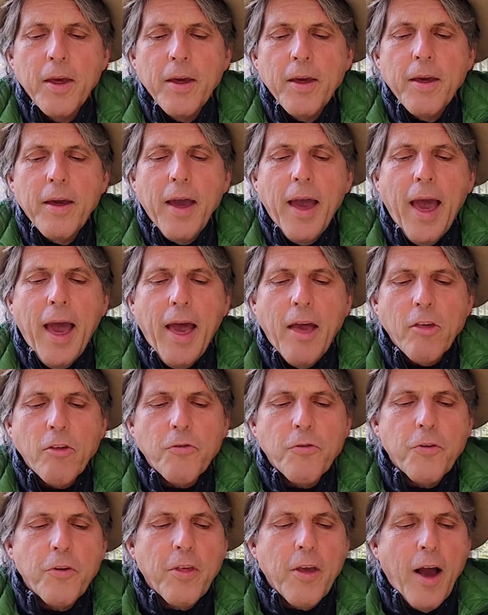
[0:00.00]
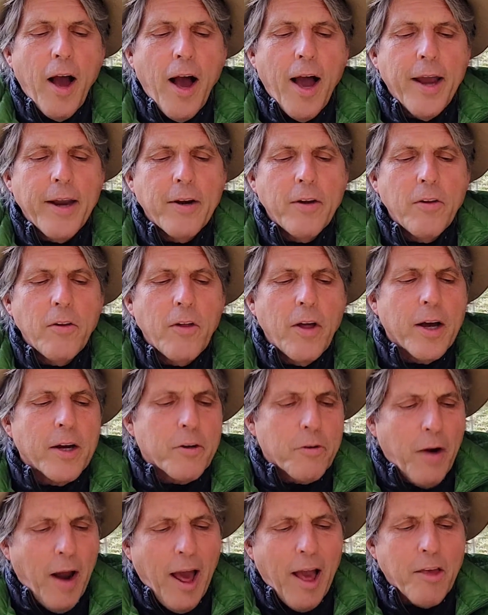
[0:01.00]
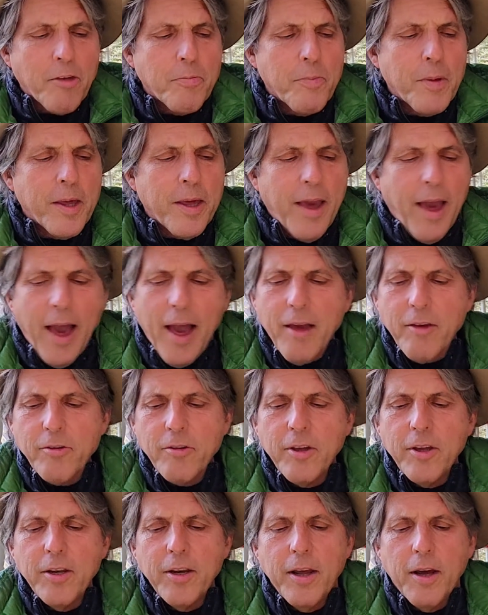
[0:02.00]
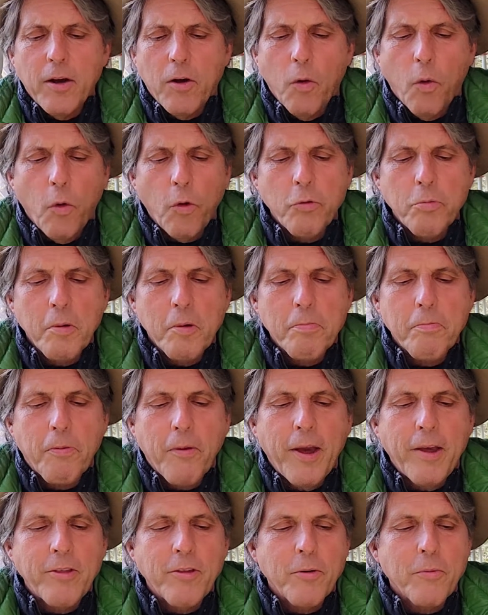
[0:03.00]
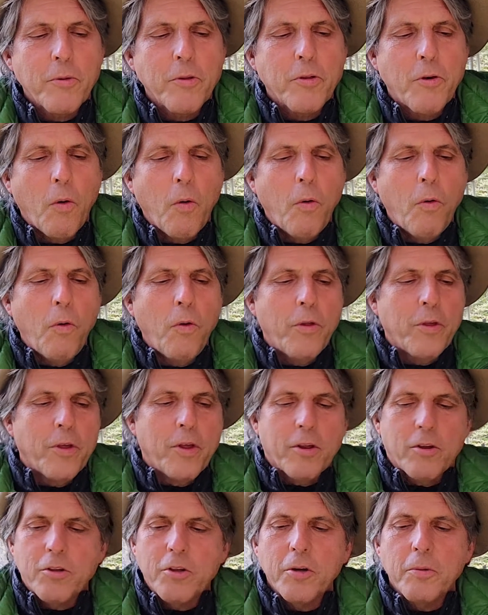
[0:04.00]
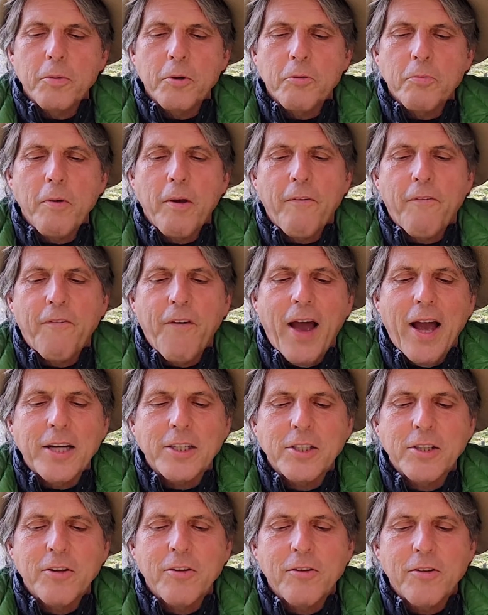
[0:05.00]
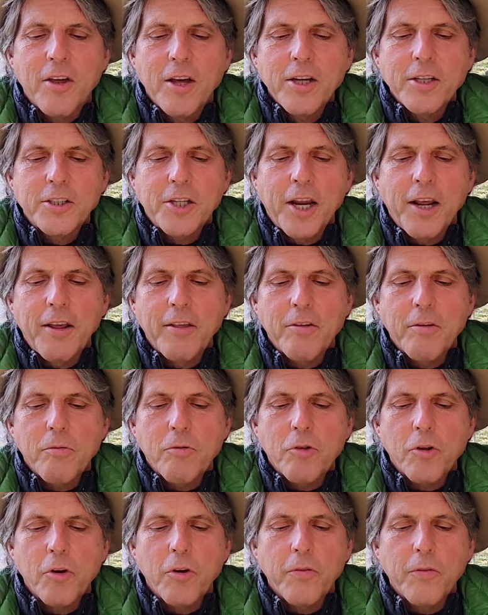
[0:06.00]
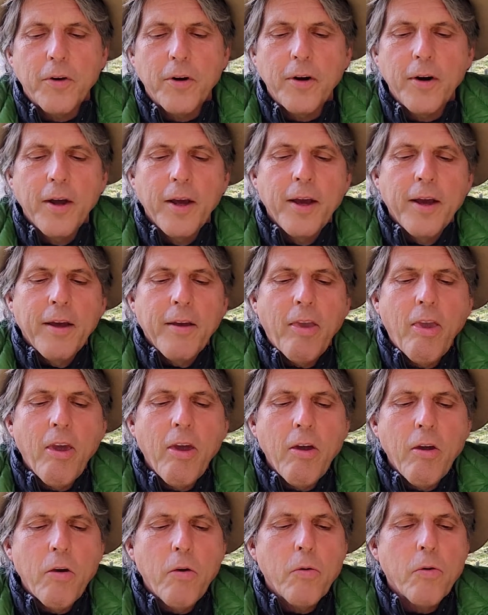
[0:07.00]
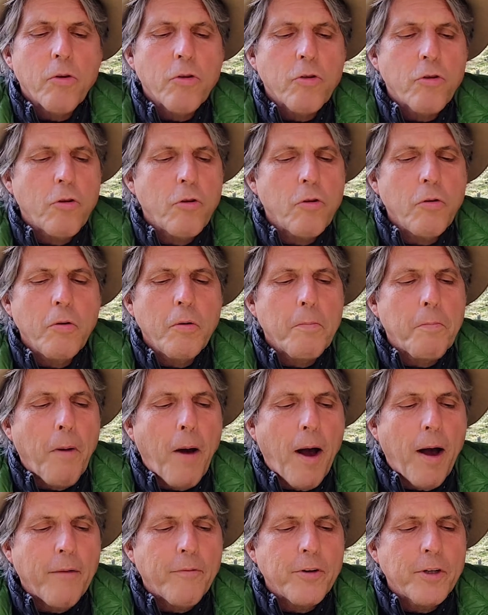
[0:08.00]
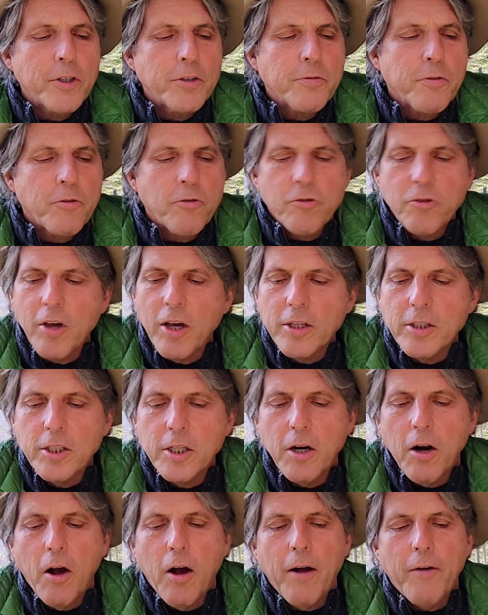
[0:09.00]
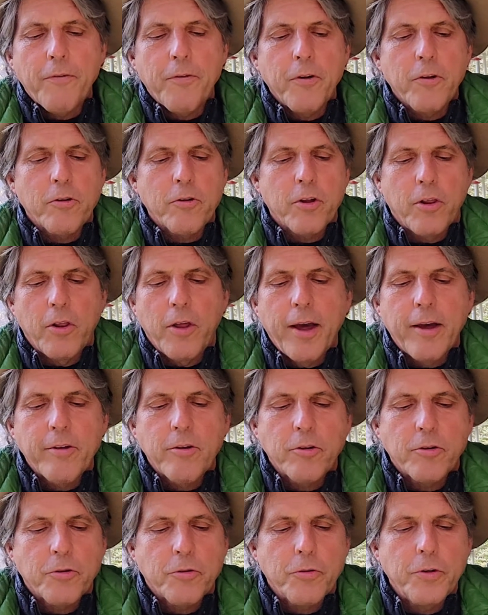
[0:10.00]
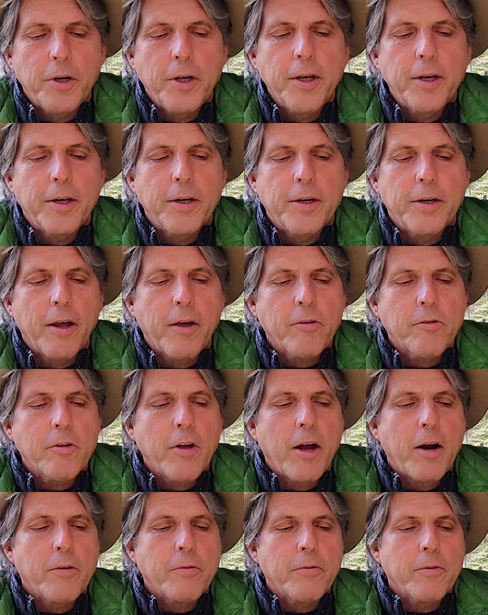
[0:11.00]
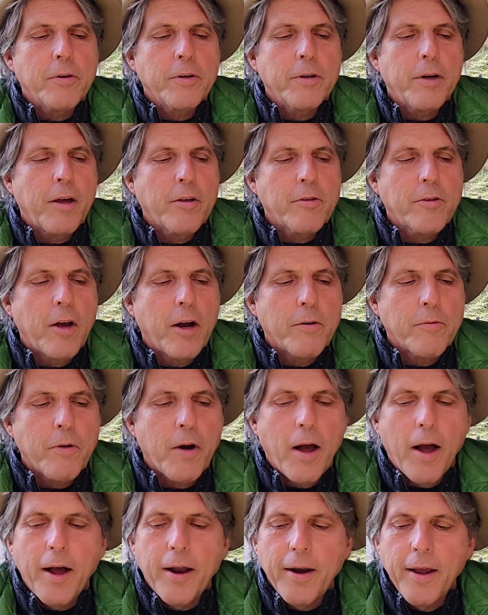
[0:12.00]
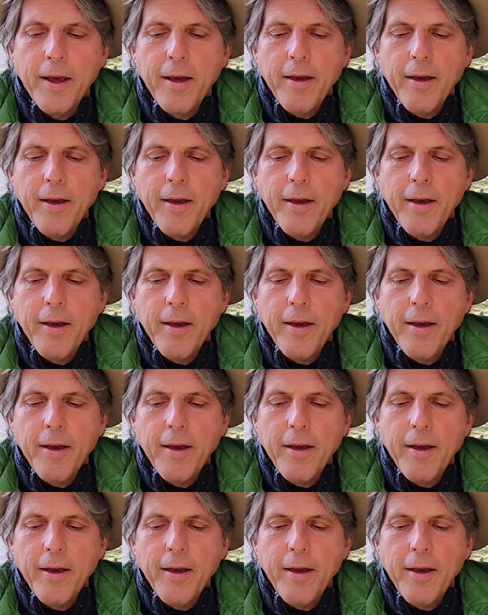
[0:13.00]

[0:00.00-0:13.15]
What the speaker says: As for the idol, a craftsman casts it, a goldsmith plates it with gold, and a silversmith fashions chains of silver. He who is too impoverished for such an offering selects a tree and does not rot.